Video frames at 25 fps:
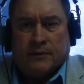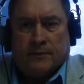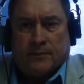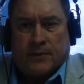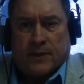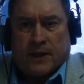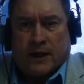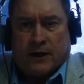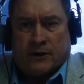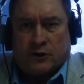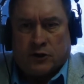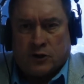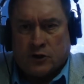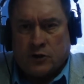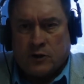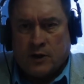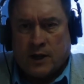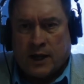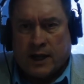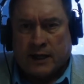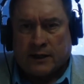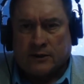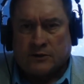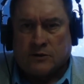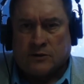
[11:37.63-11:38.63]
and you
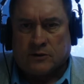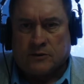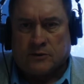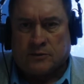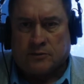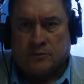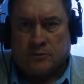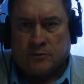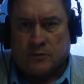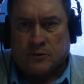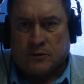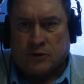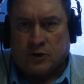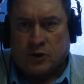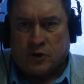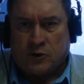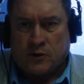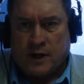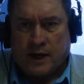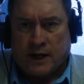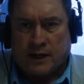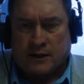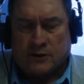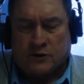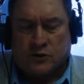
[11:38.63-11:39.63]
had to you
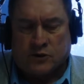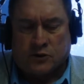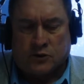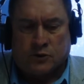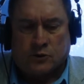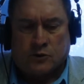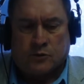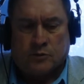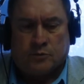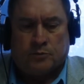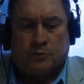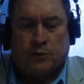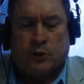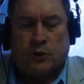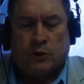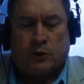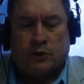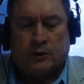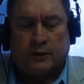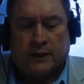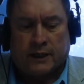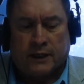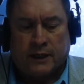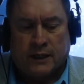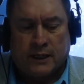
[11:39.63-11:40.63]
had to
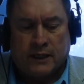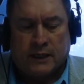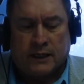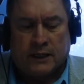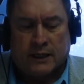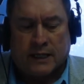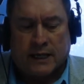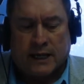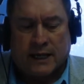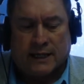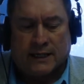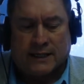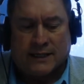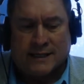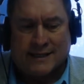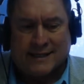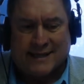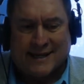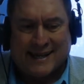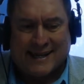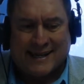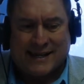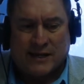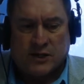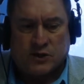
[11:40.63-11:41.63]
pull in and
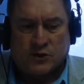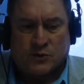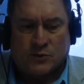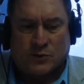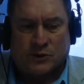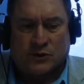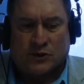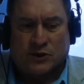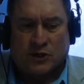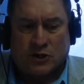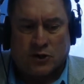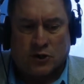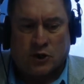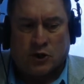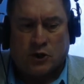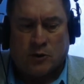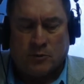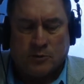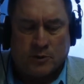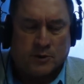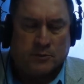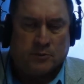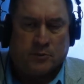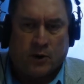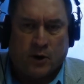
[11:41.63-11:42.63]
engage with the
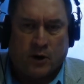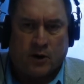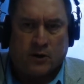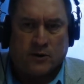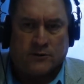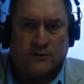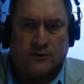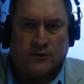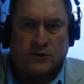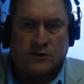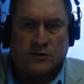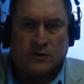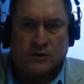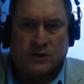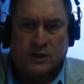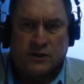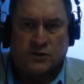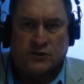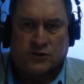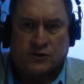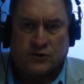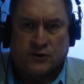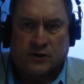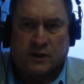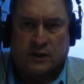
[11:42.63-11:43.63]
urban part of your
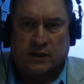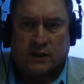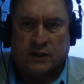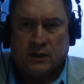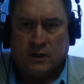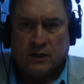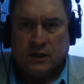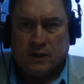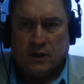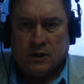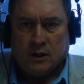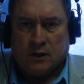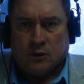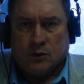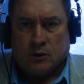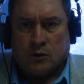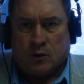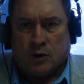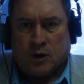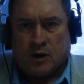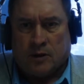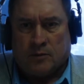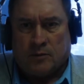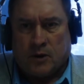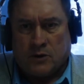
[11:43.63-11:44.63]
district,
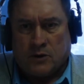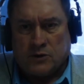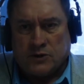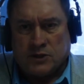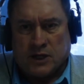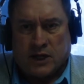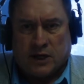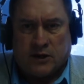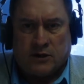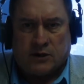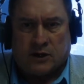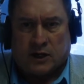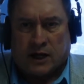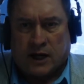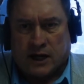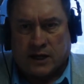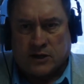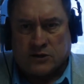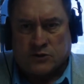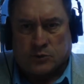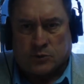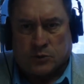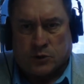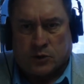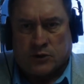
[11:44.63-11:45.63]
where most of the other
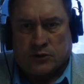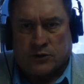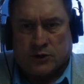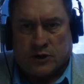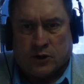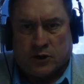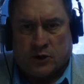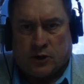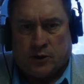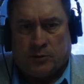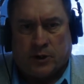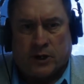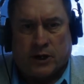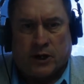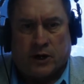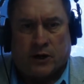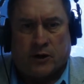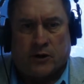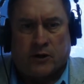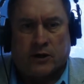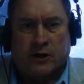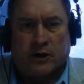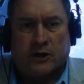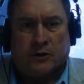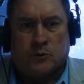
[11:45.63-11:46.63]
guys were in the urban
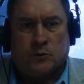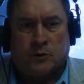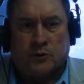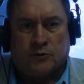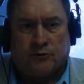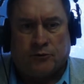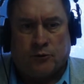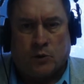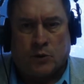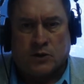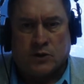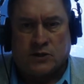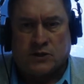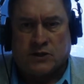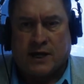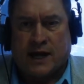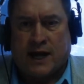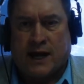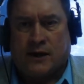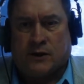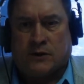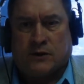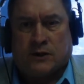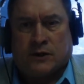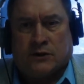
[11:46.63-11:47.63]
area and were forced
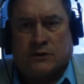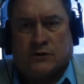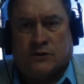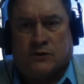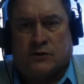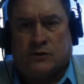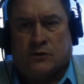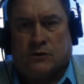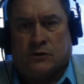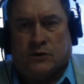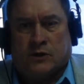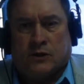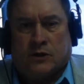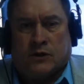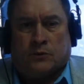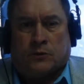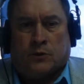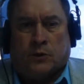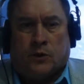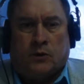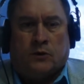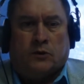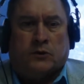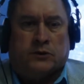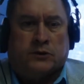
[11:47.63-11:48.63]
out into the
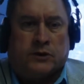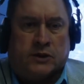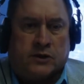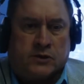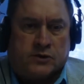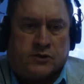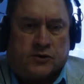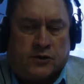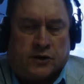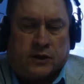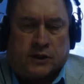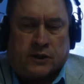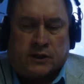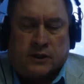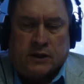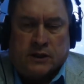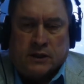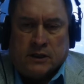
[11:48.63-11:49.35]
rural district.